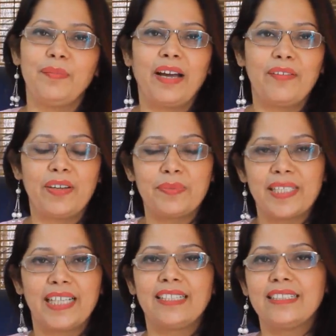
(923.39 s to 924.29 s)
My
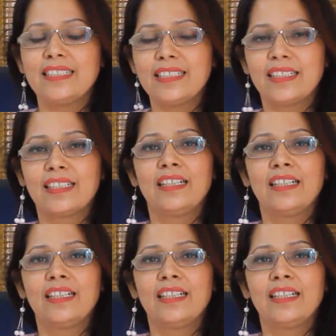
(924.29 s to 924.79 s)
website is